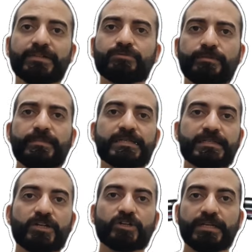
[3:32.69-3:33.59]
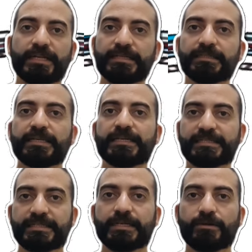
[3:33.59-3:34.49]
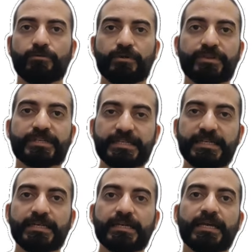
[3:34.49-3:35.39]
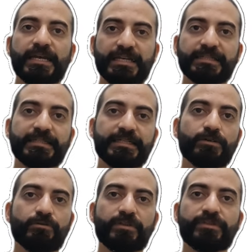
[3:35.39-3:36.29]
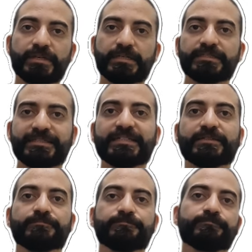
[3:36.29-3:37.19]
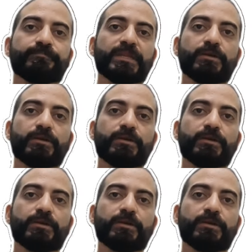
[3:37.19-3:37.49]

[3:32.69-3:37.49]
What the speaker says: but we must calculate c with c and d with d.